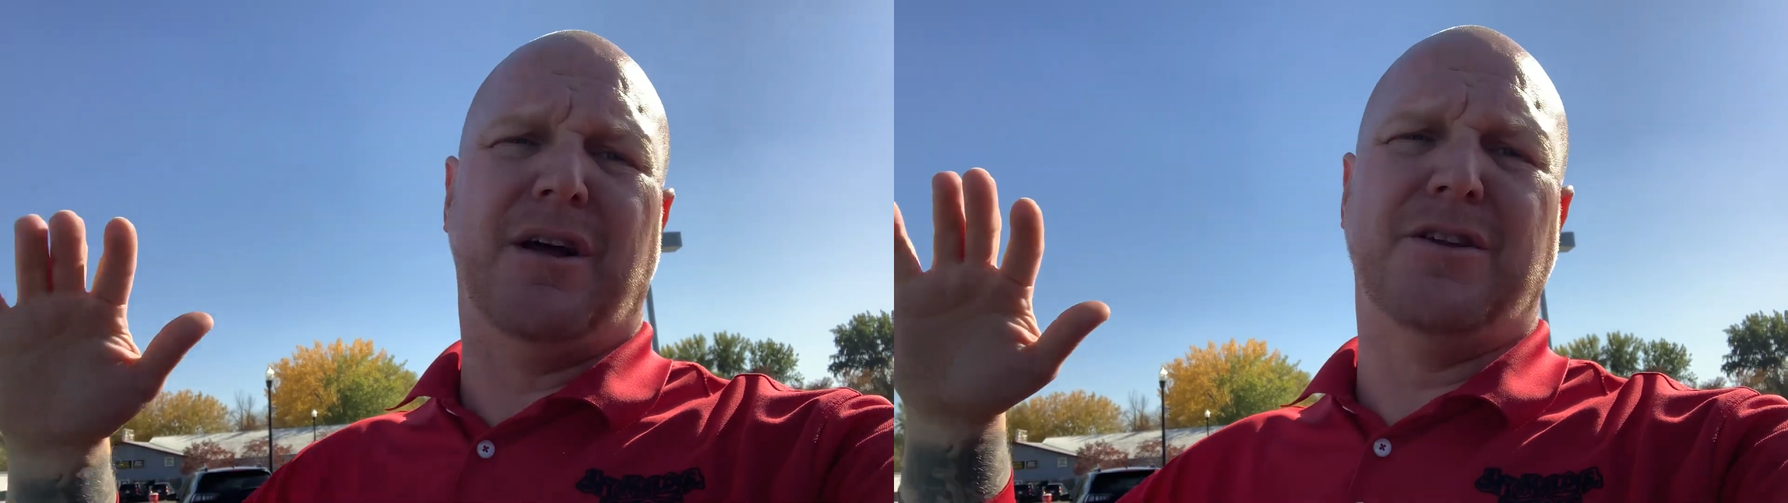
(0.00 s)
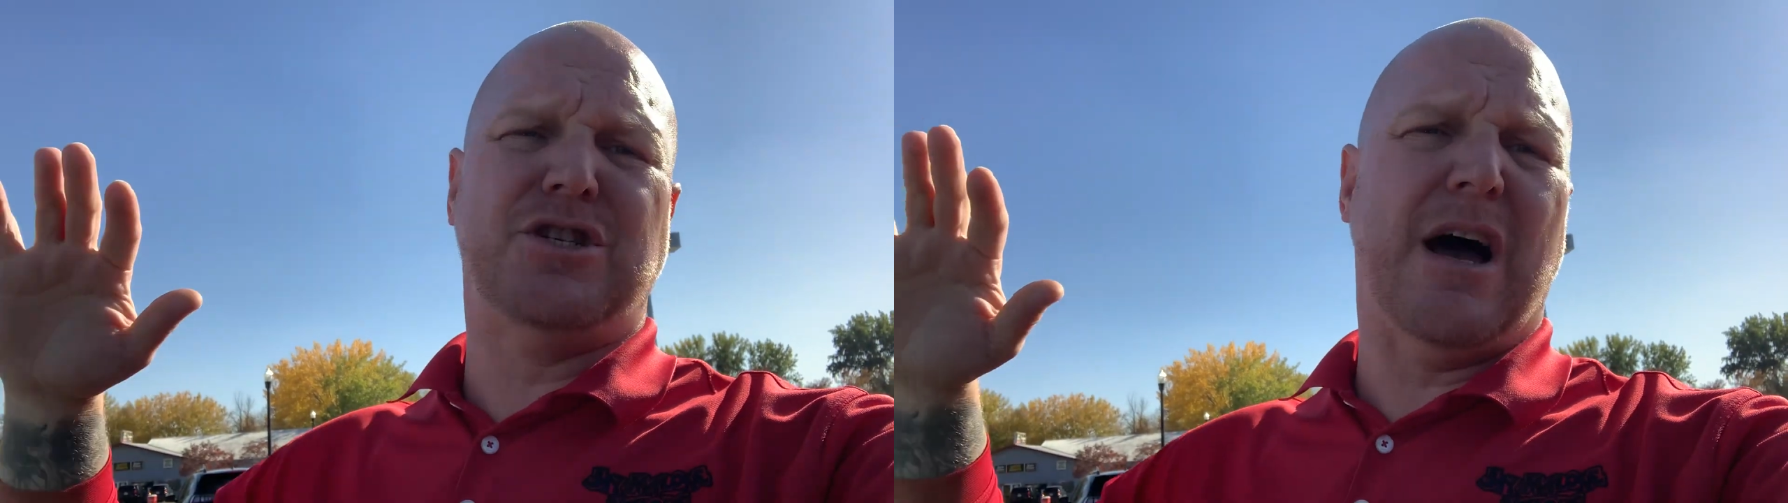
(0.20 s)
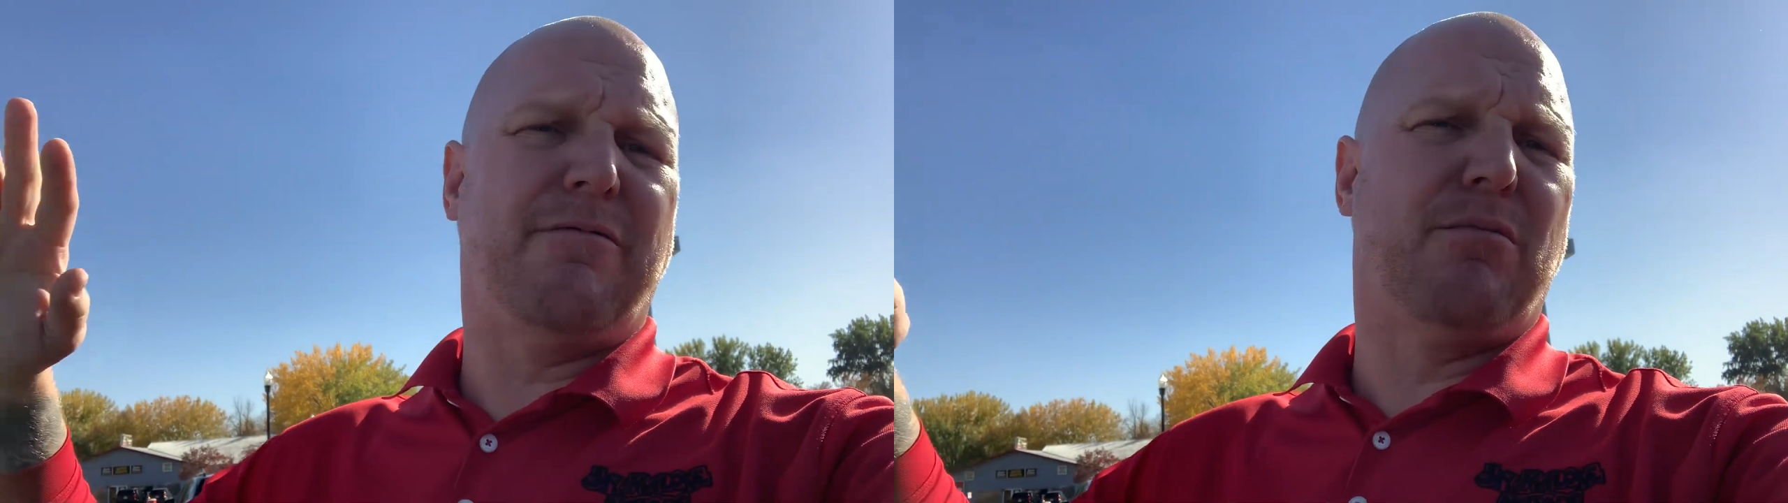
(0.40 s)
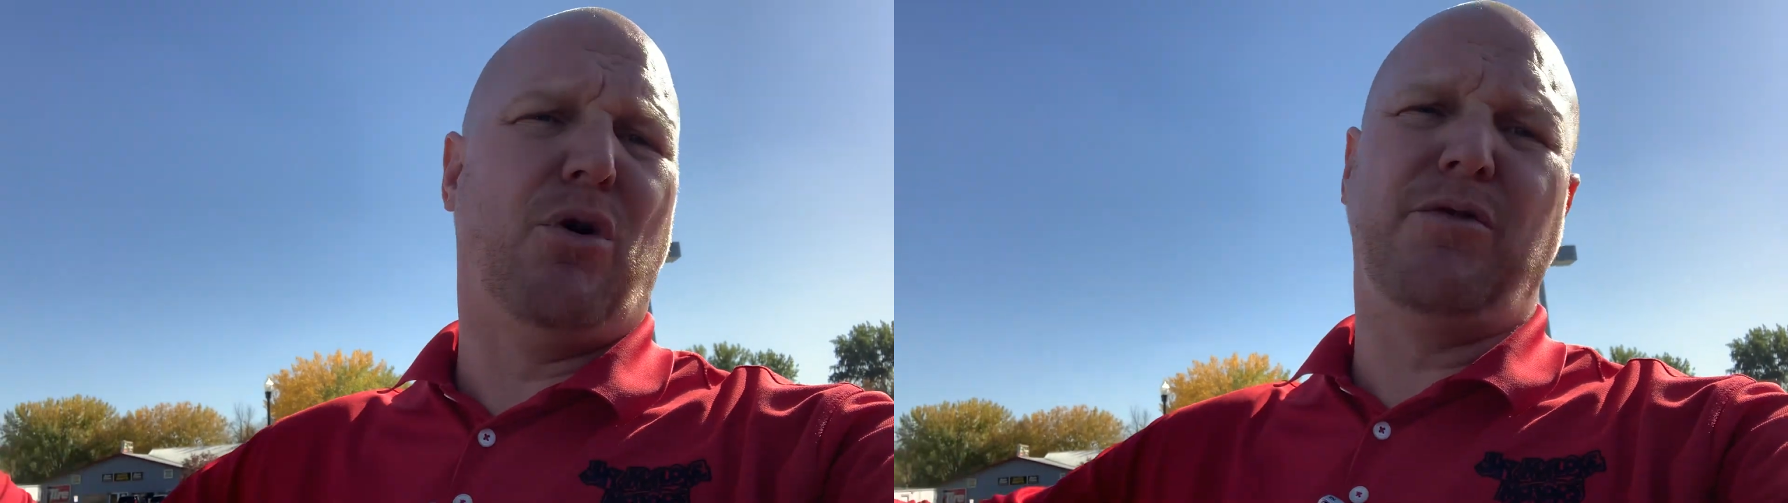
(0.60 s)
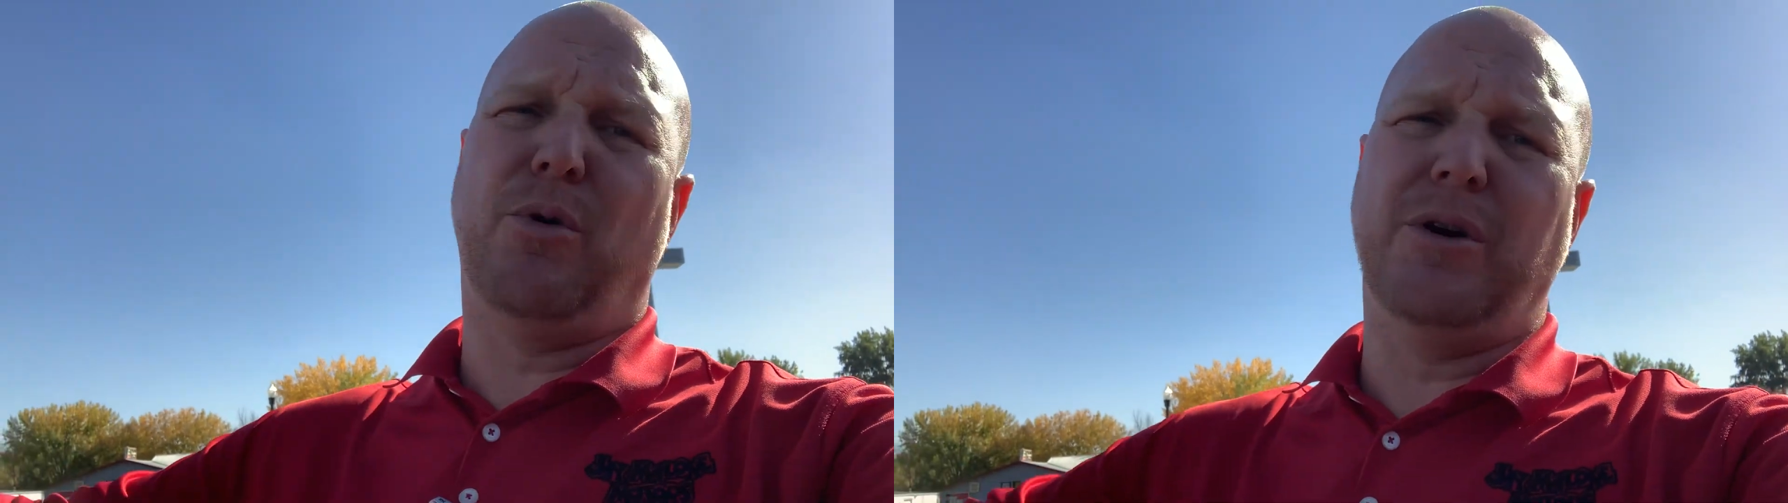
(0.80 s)
on the job for
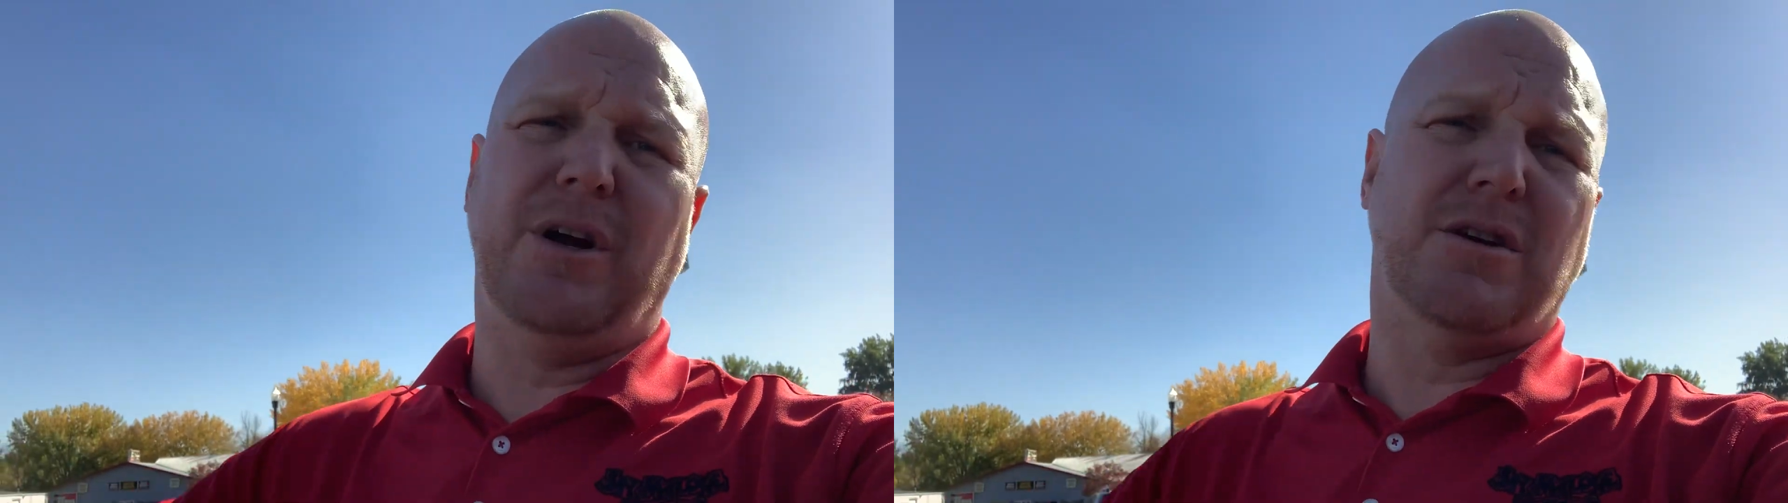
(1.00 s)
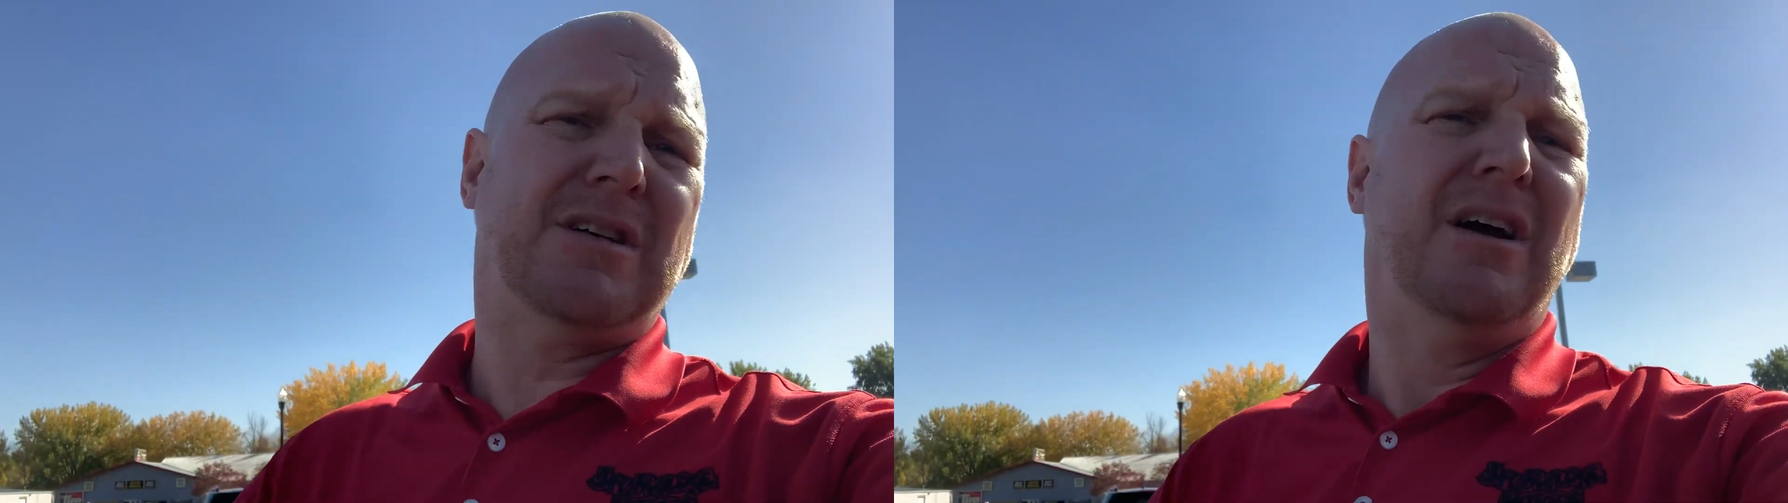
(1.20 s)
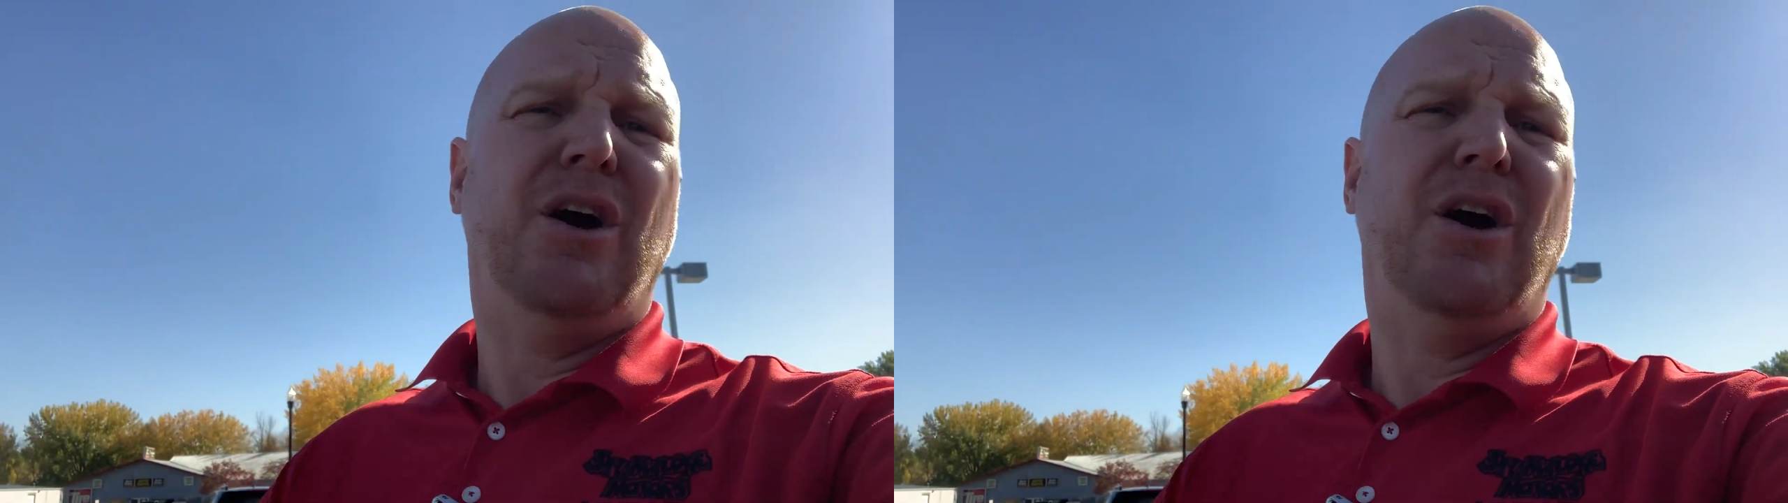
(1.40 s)
multiple years,